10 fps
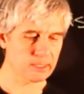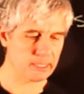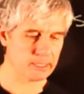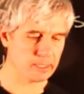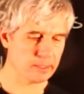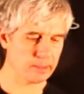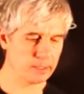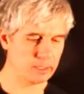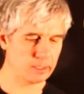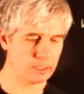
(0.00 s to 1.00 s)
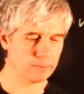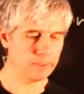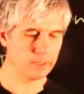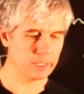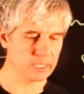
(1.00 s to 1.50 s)
us that this
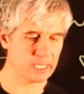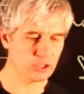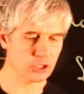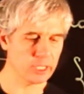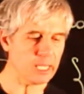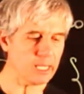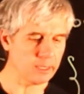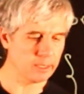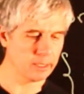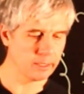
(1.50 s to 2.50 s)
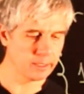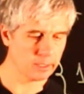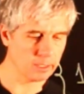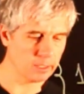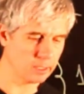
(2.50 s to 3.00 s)
field extension E
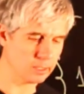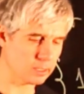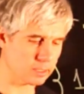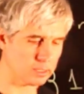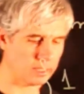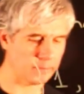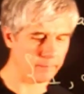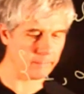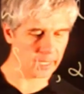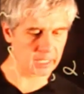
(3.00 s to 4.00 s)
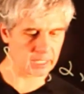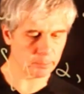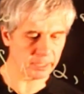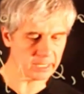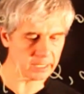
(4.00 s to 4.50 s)
is a
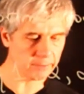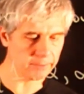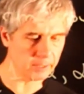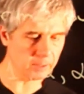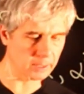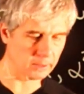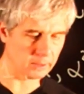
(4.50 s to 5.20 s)
splitting field